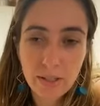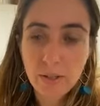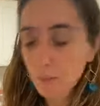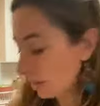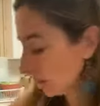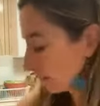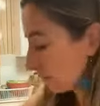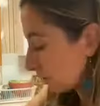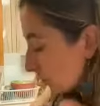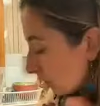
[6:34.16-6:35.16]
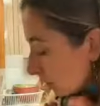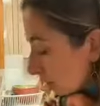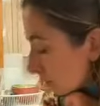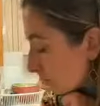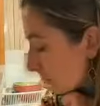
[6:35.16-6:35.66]
But yeah, no,
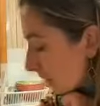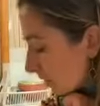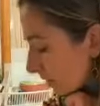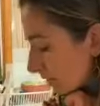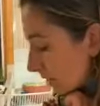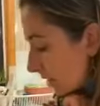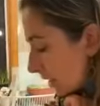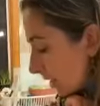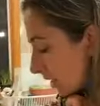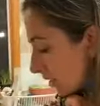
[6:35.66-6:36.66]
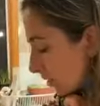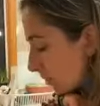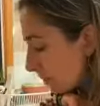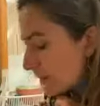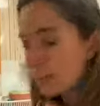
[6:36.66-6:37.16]
there's bugs outside and they're
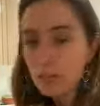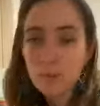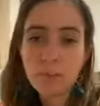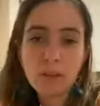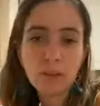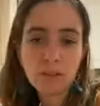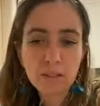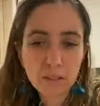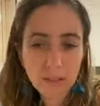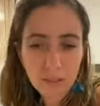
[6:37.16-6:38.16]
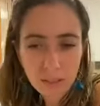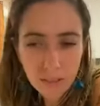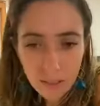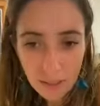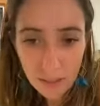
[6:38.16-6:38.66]
biting me.
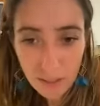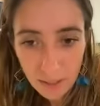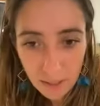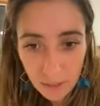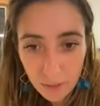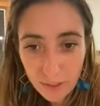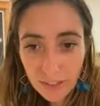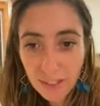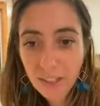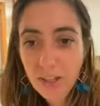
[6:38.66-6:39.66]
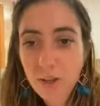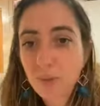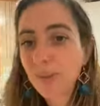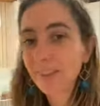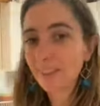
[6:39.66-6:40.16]
Oh, you look like a
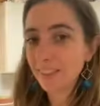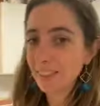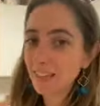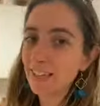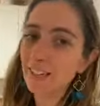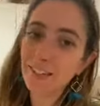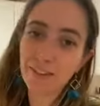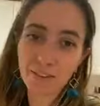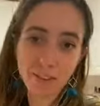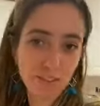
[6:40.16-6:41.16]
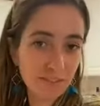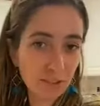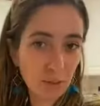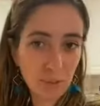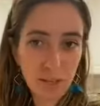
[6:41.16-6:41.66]
queen. Thank you. I have
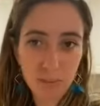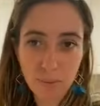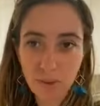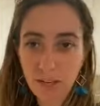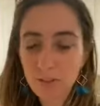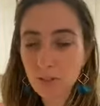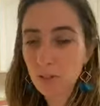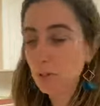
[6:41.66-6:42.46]
no makeup on. I have to do